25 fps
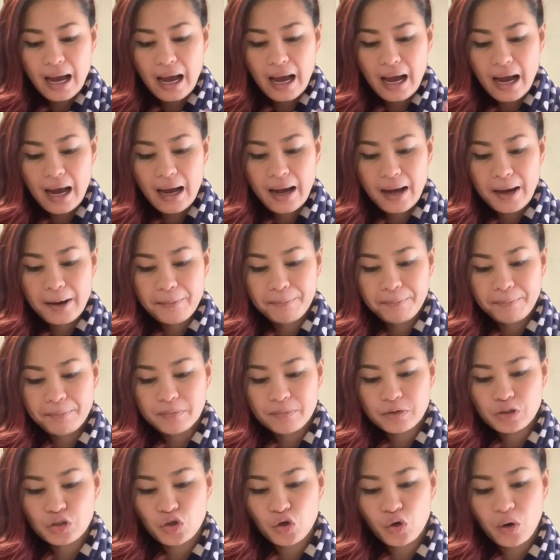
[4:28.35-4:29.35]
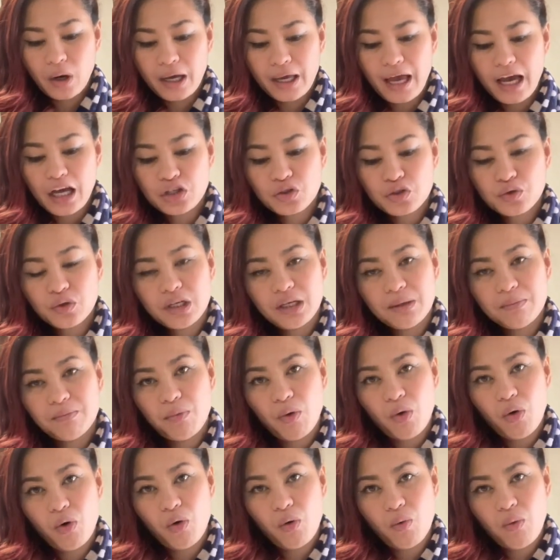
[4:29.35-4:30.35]
Um, so I actually
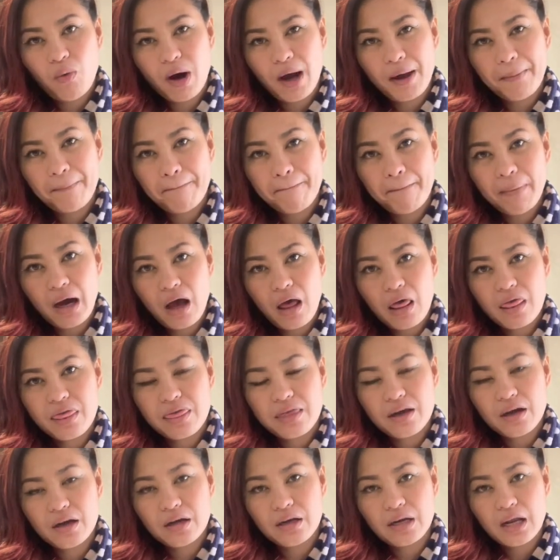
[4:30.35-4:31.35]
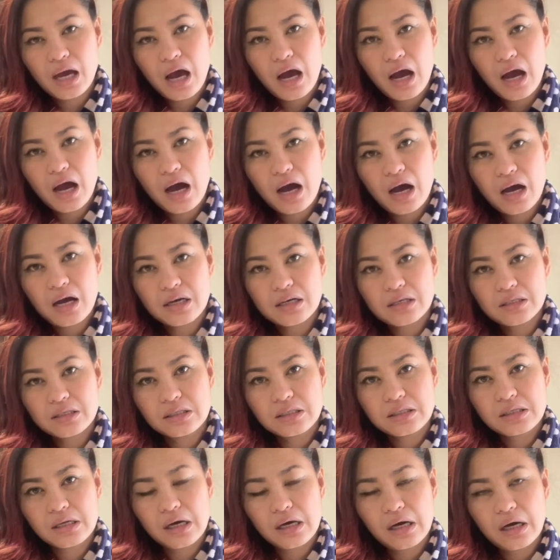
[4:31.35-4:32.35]
bought one, but they're not as,
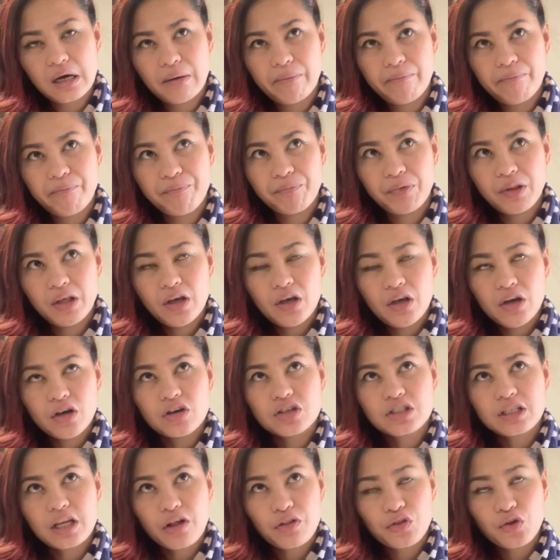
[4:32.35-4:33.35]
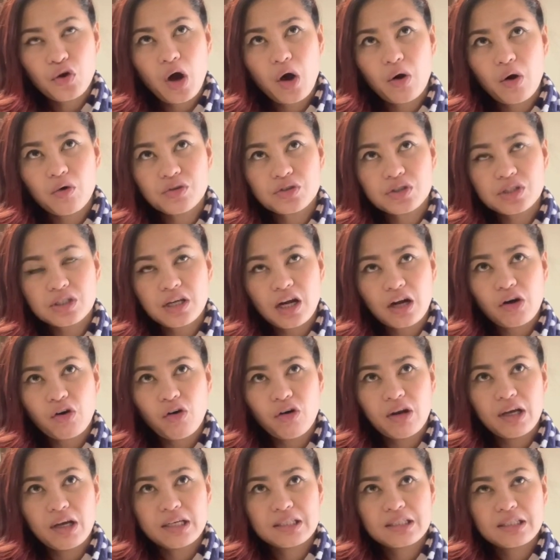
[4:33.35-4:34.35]
because um, I thought I would start
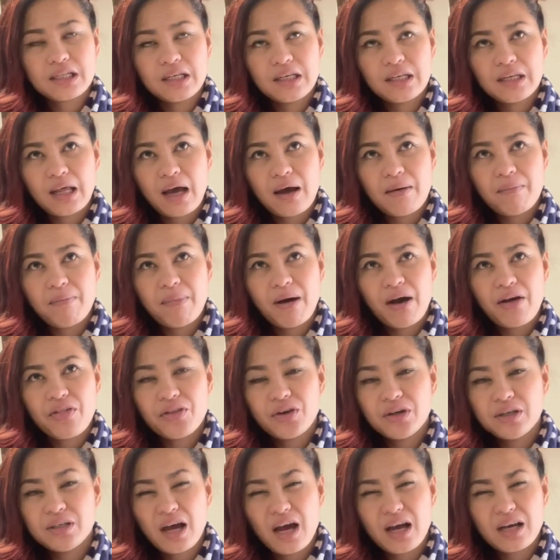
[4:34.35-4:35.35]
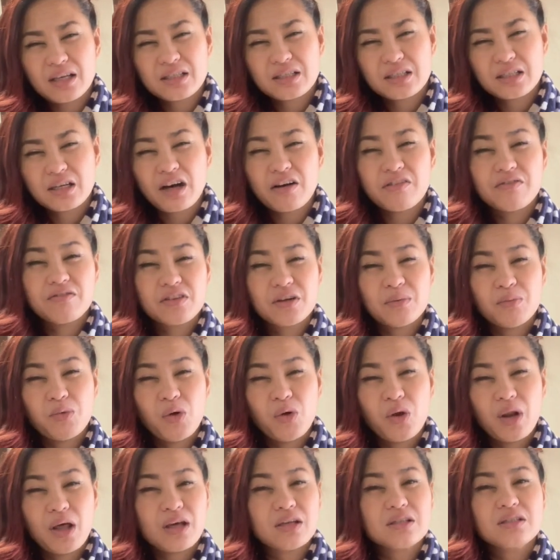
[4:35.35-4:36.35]
collecting that, but they're not as
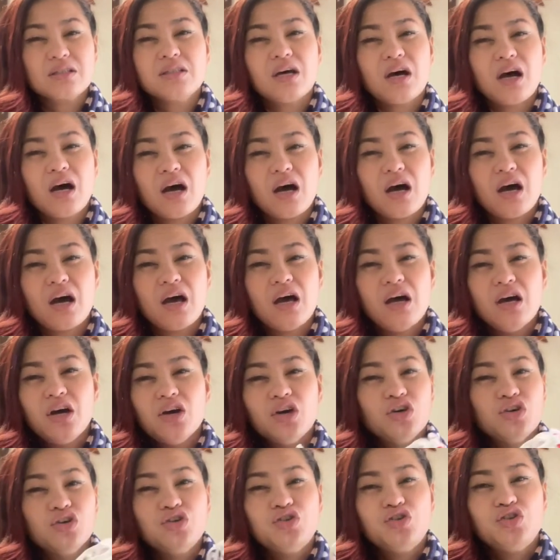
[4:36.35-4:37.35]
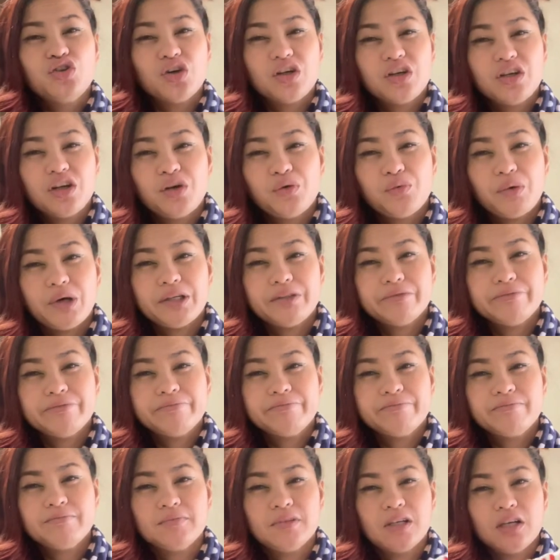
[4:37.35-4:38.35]
comfortable as the Jordan one.